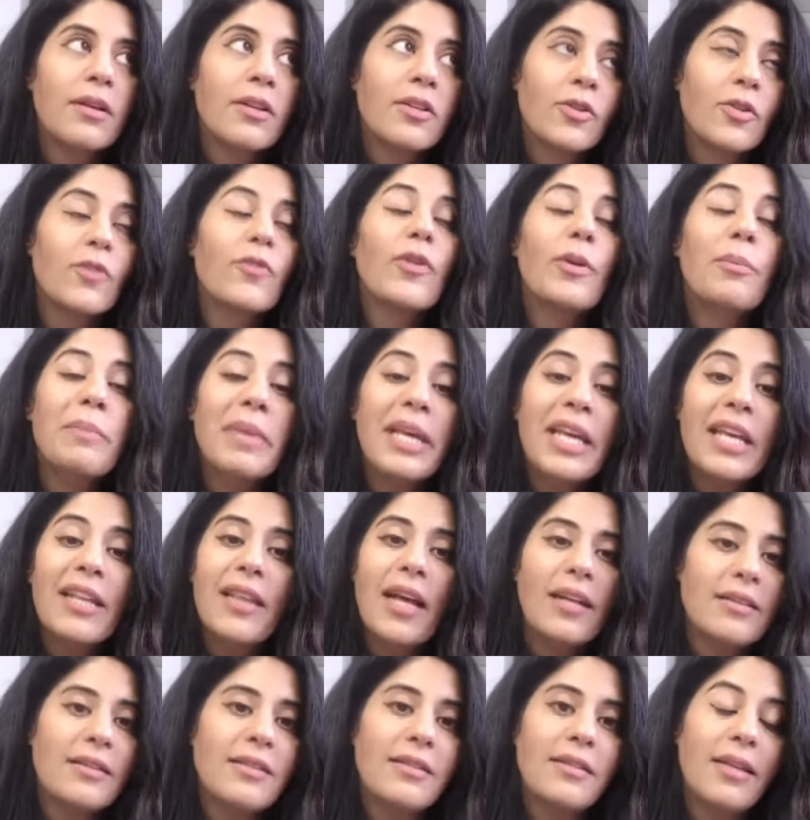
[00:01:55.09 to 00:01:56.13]
So for me,
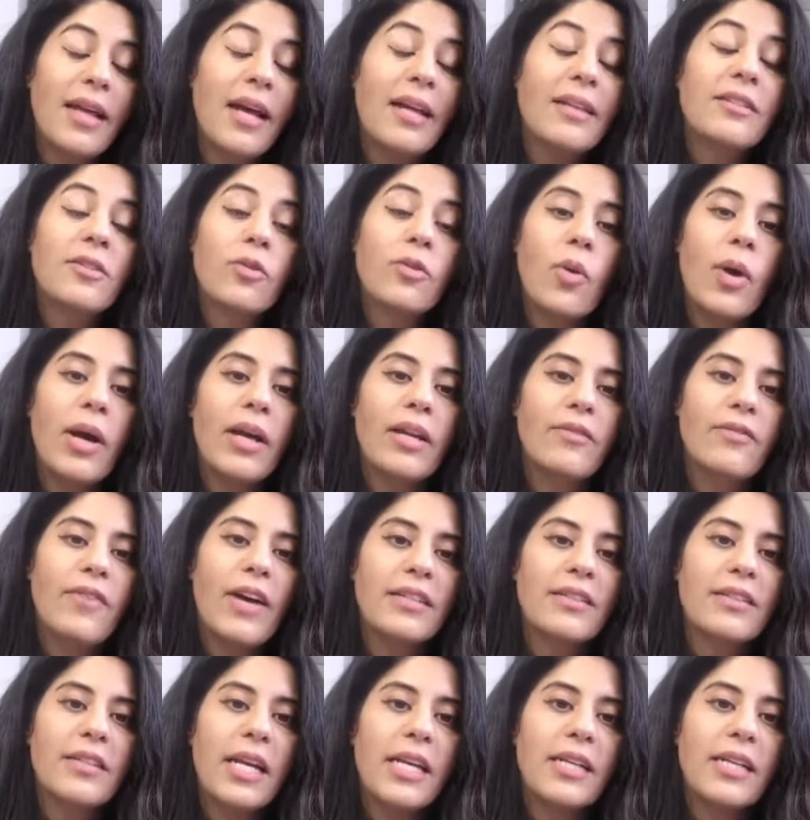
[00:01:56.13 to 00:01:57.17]
that's quite
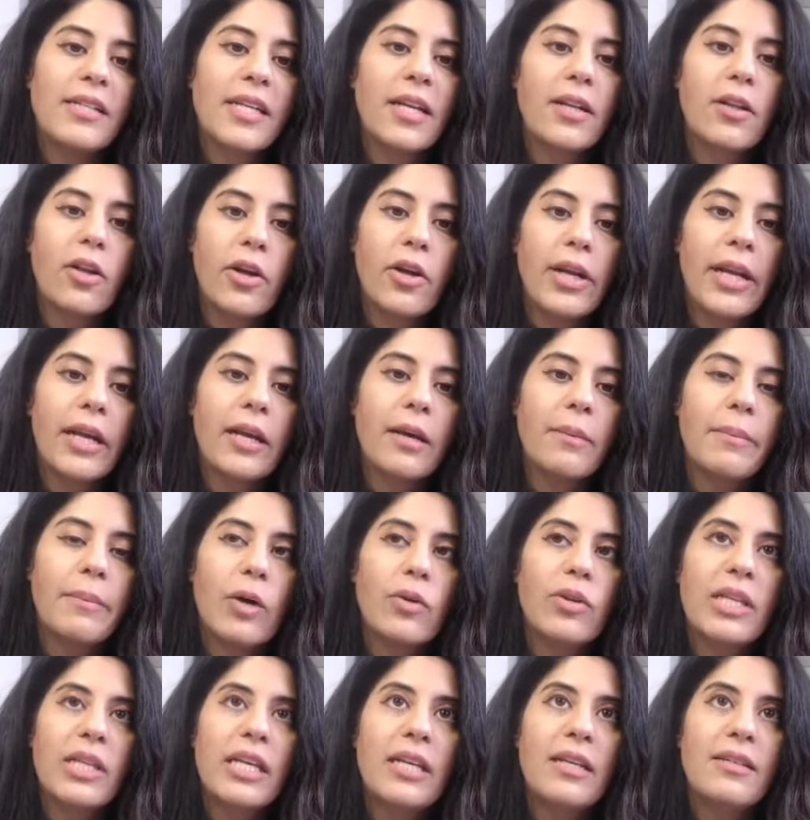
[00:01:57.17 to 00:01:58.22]
fascinating, learning
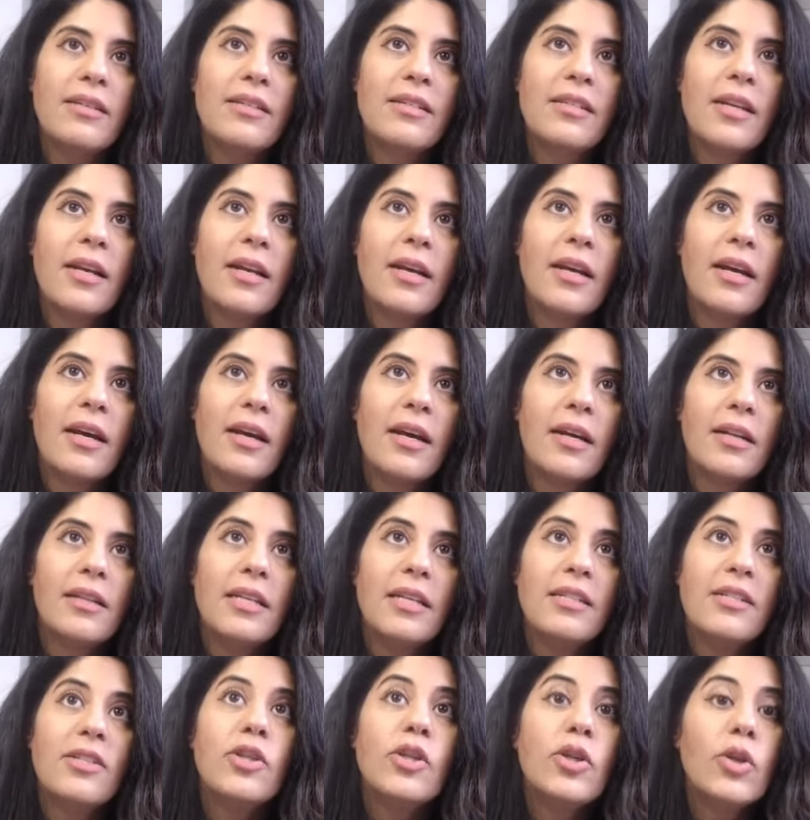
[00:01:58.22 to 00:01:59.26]
about
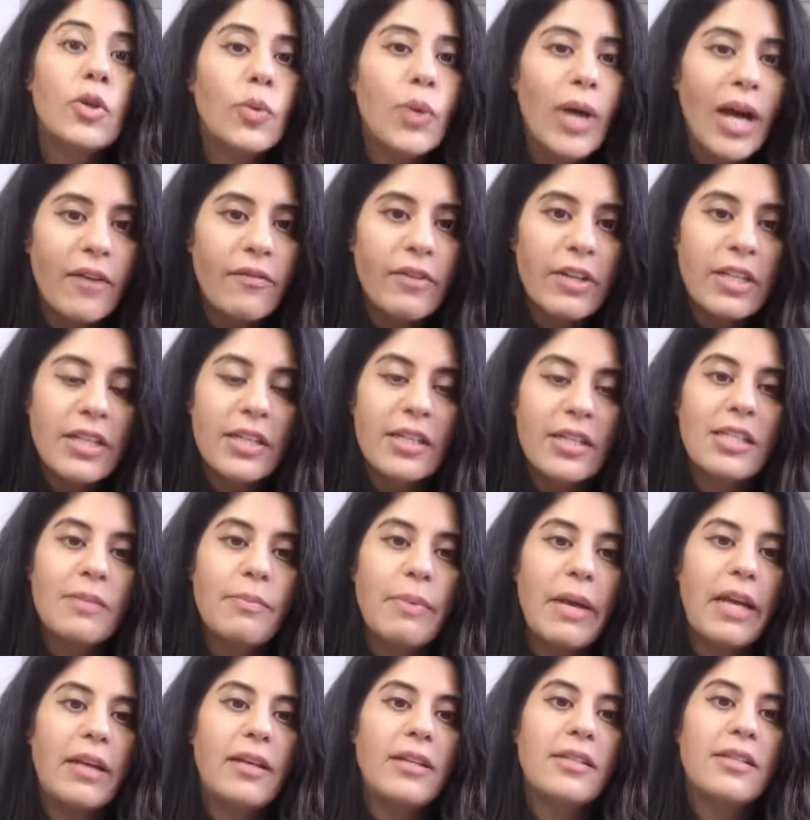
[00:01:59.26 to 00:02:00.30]
this new
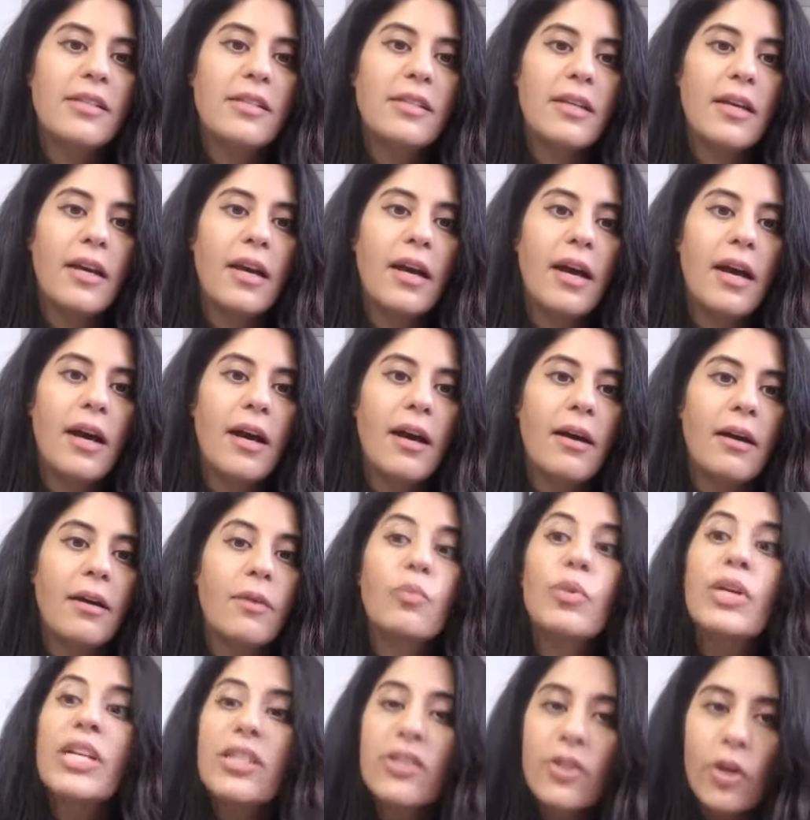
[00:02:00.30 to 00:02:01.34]
evidence-based
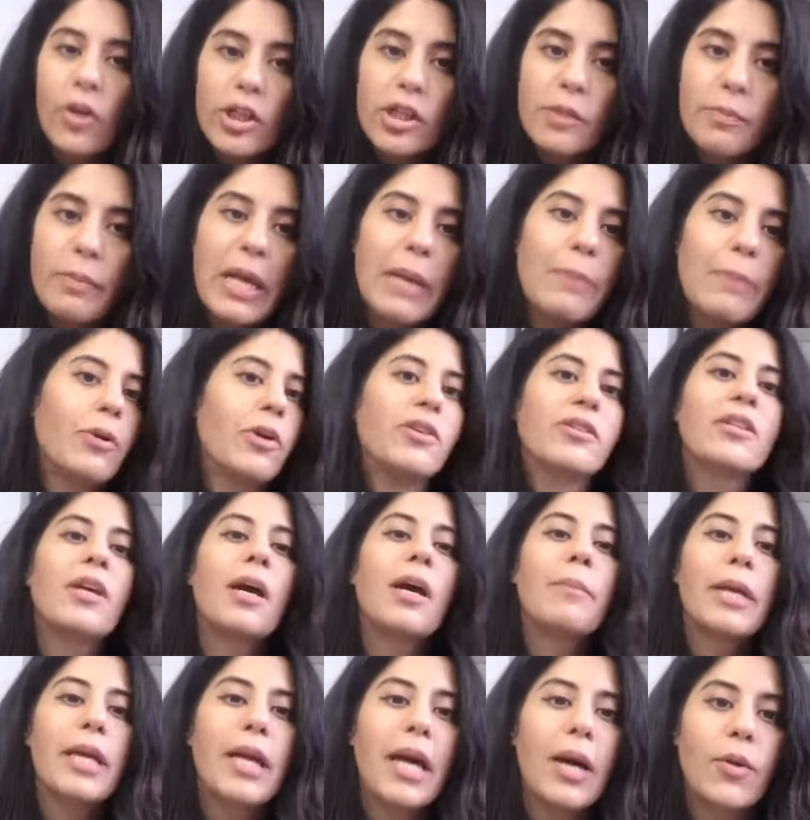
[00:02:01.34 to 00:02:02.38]
research papers
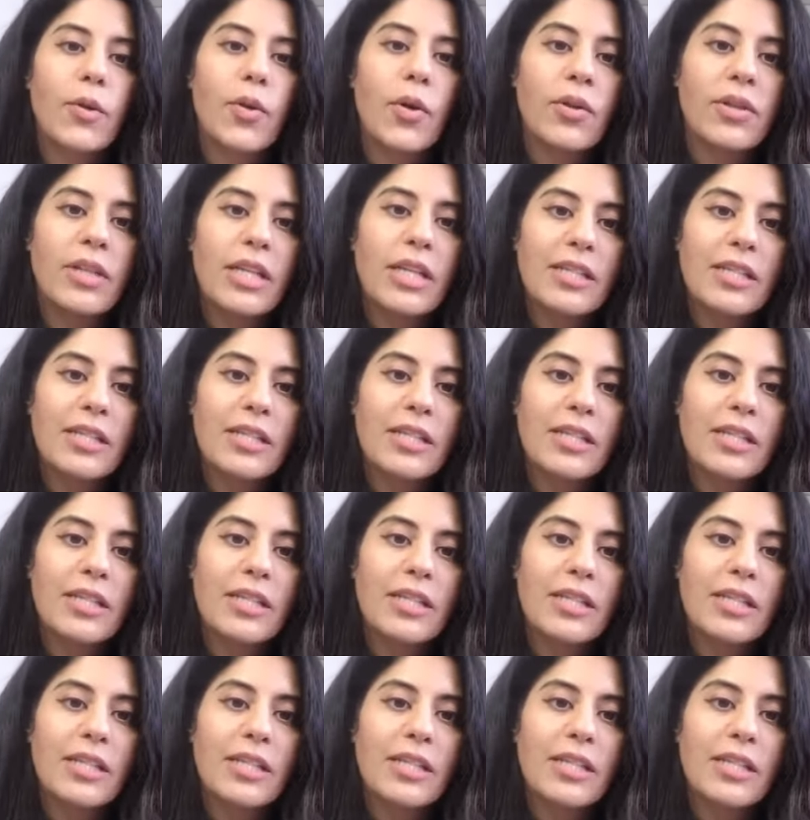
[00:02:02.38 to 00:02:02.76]
coming out on